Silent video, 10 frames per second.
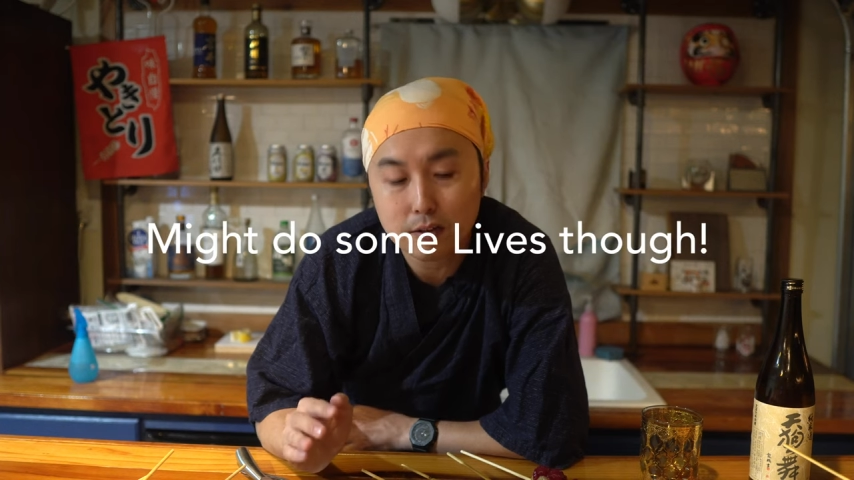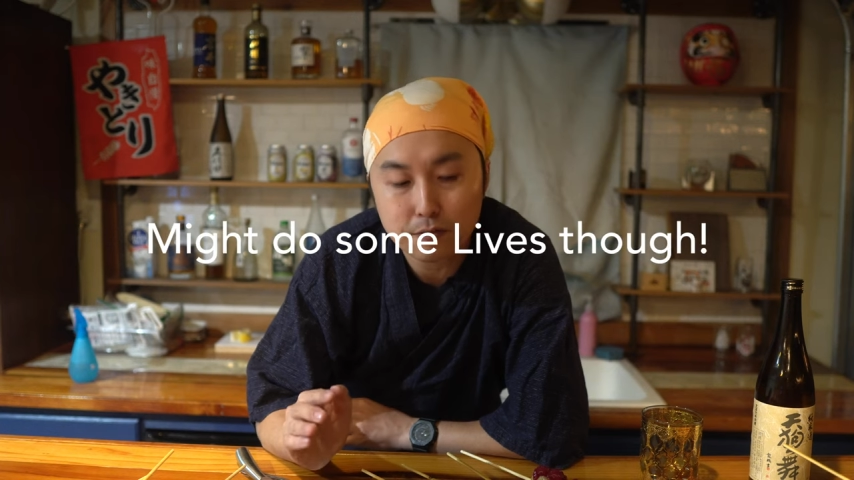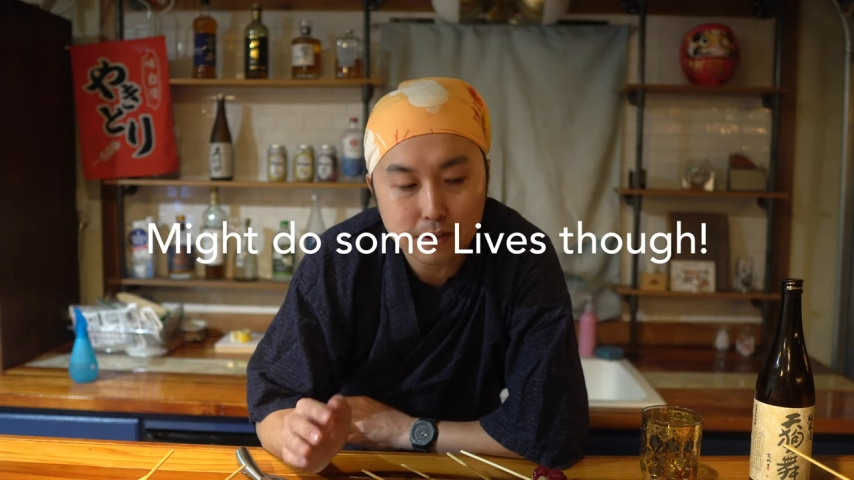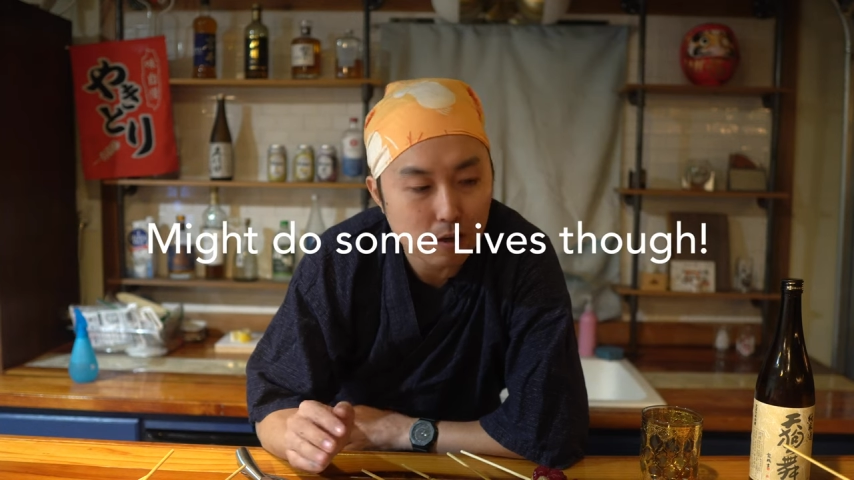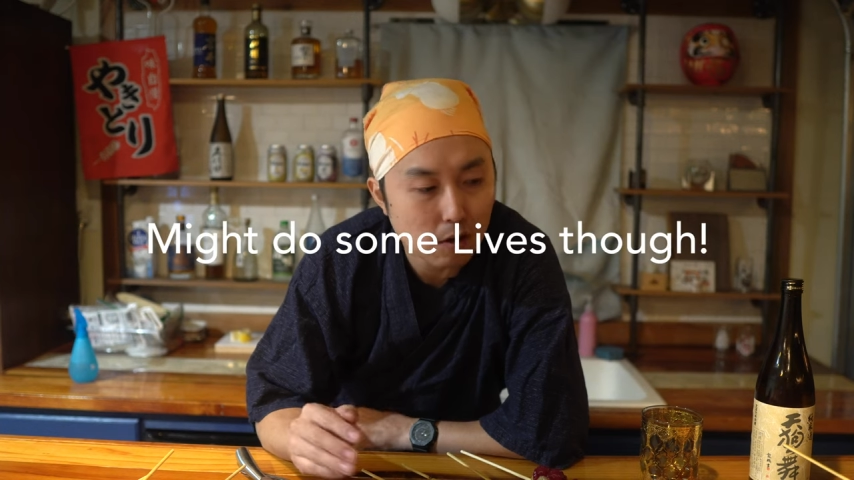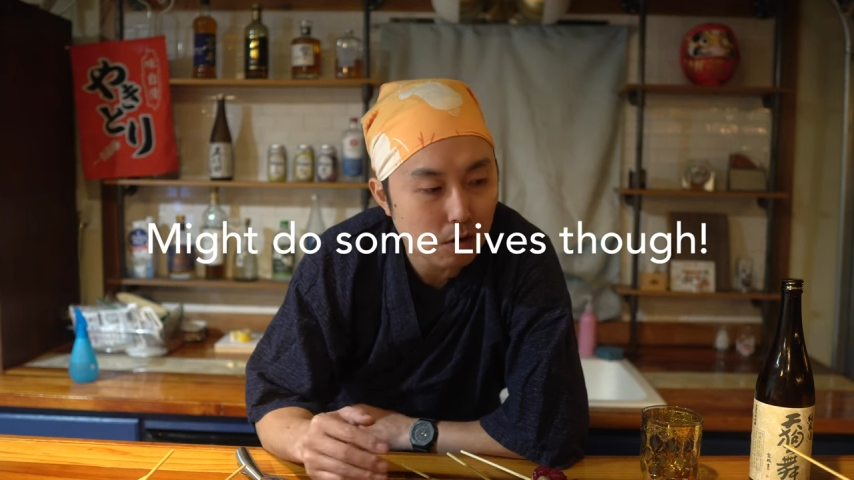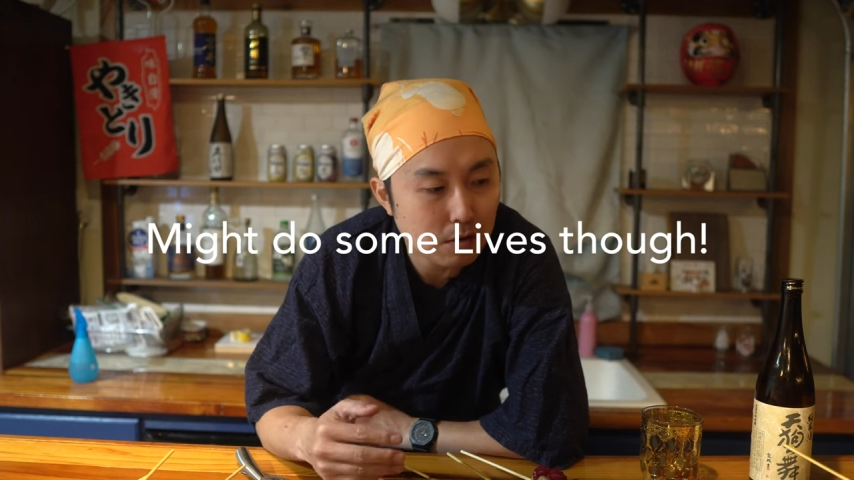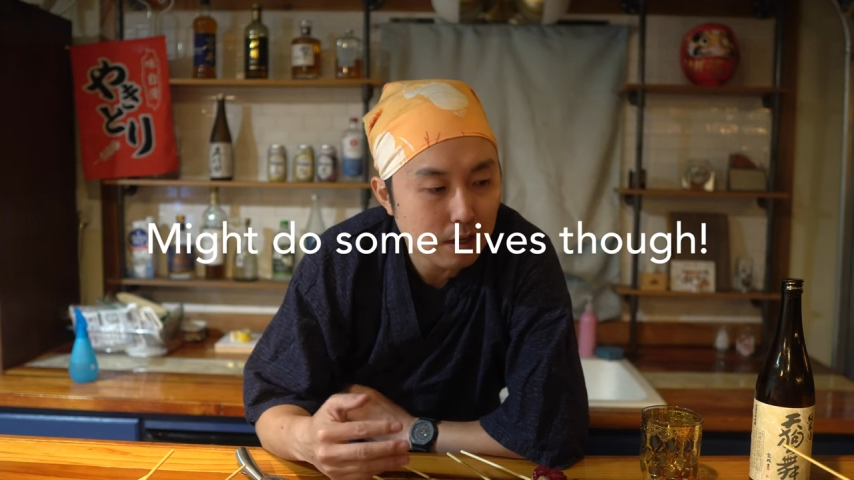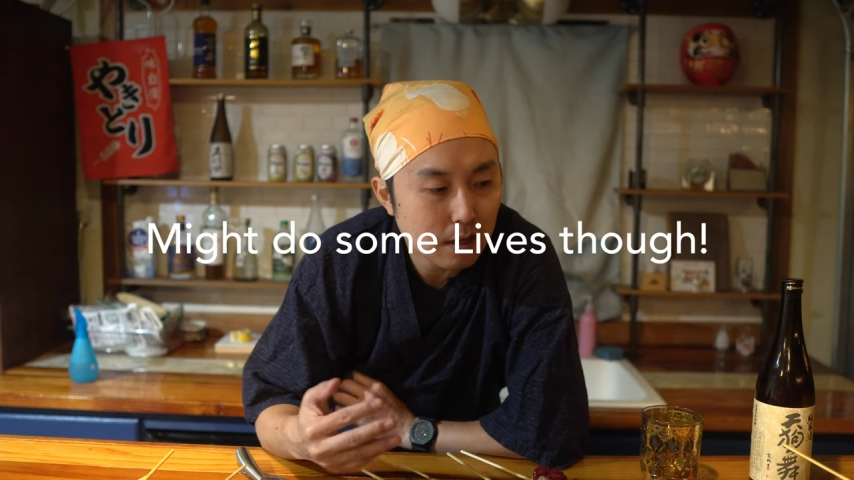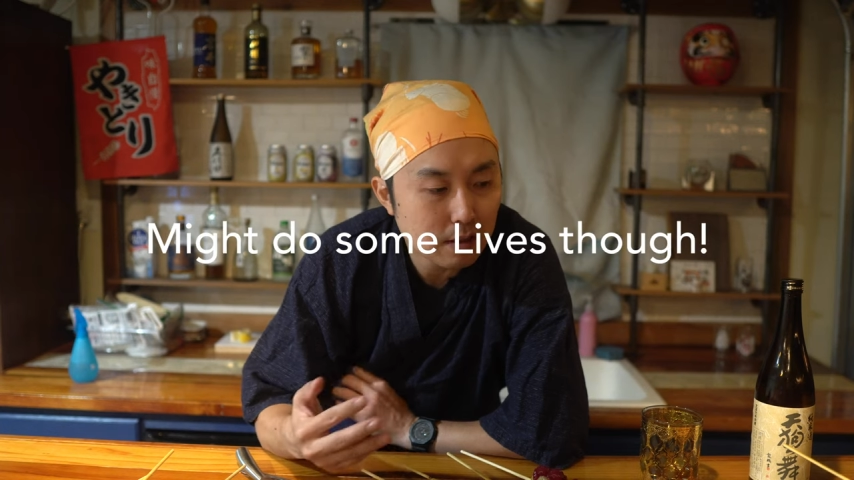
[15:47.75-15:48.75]

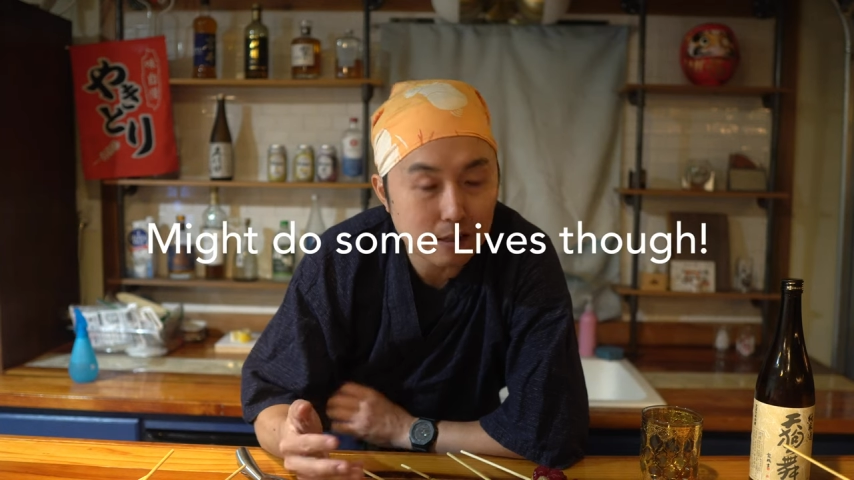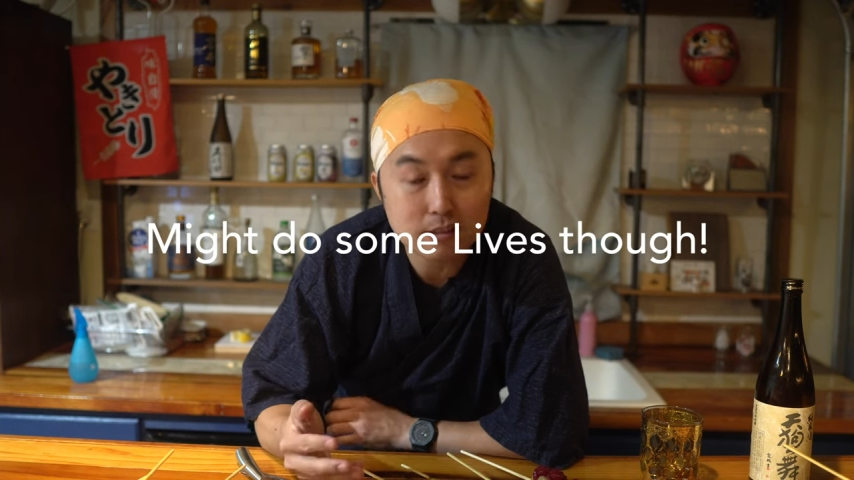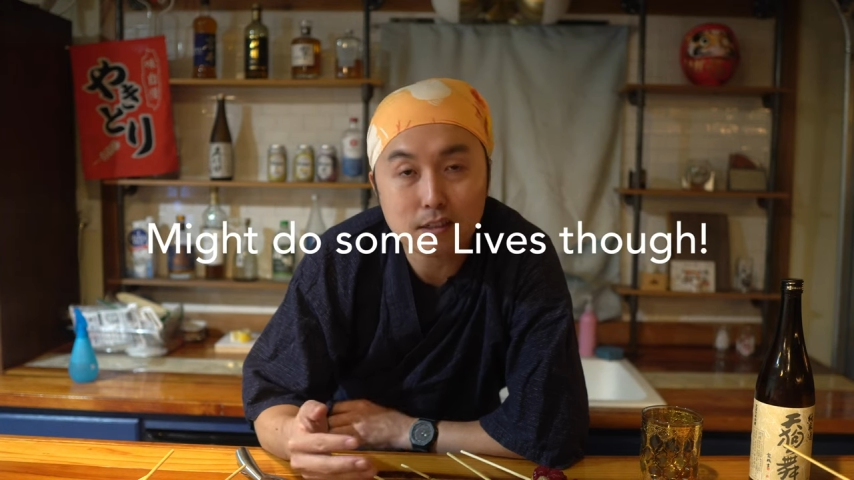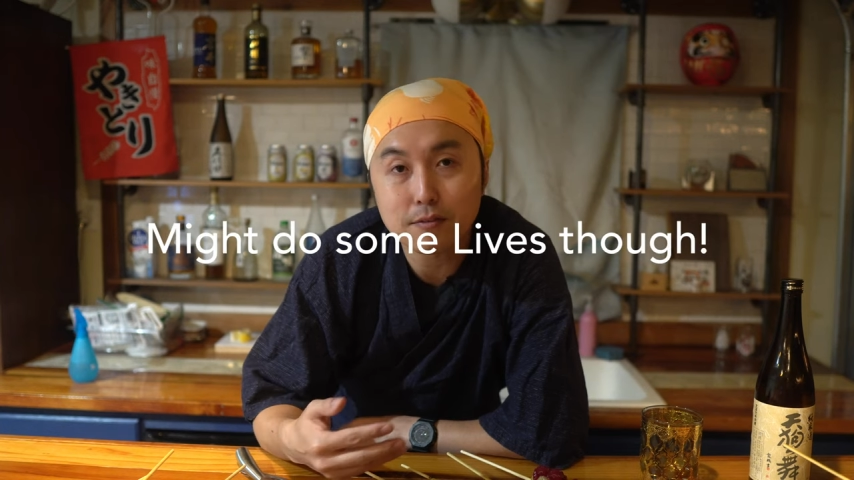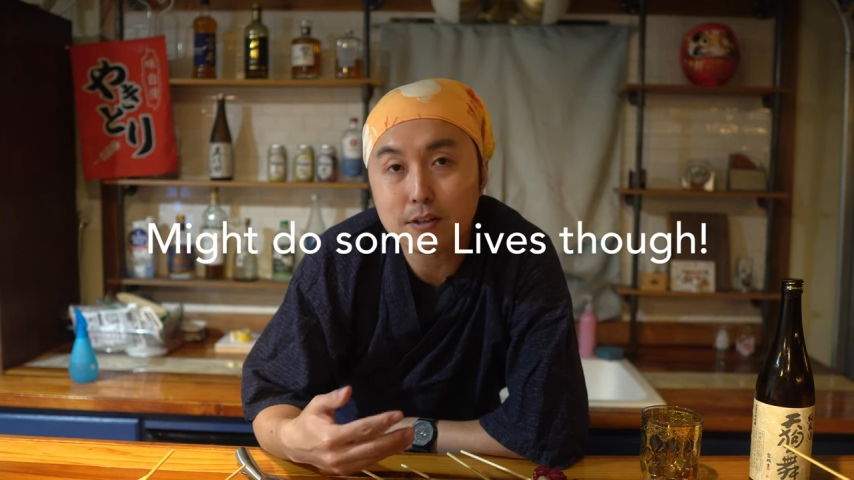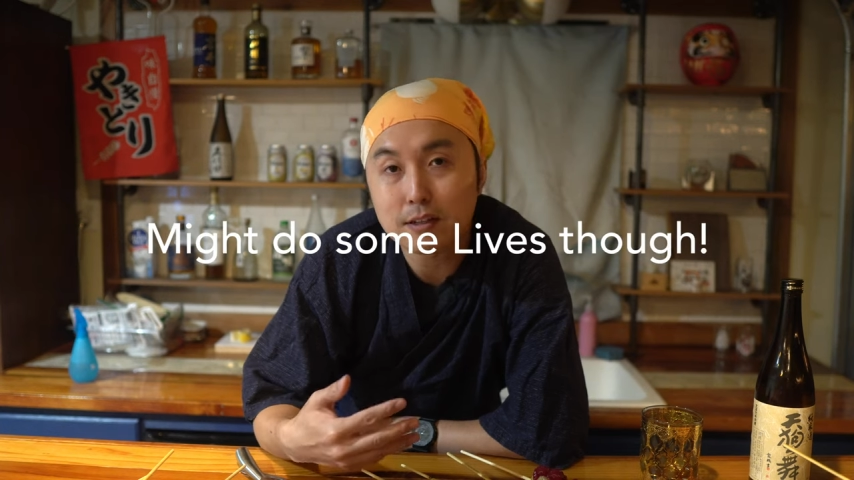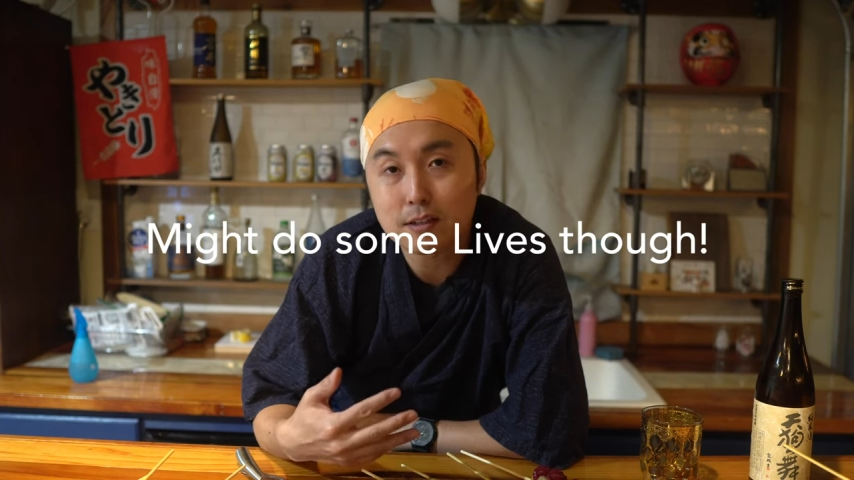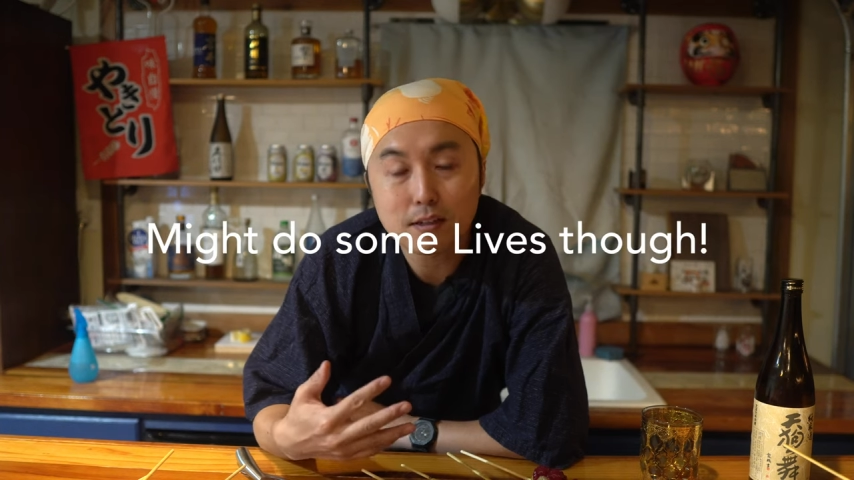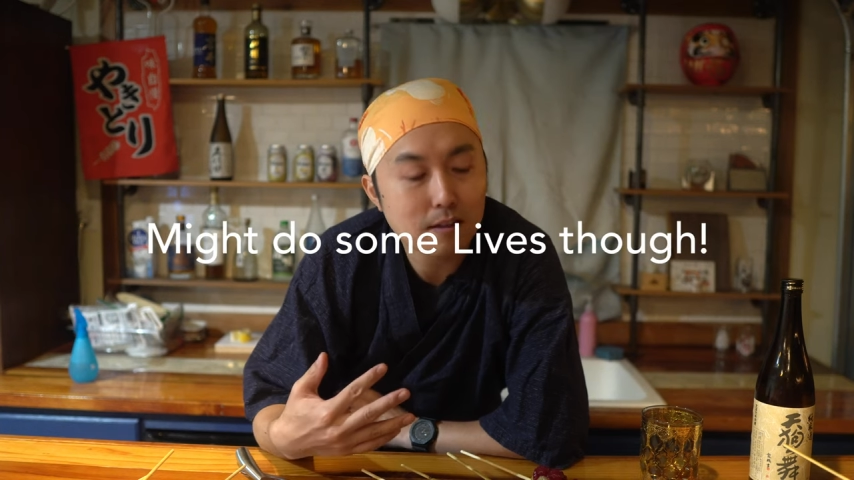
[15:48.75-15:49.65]
video, Thanksgiving,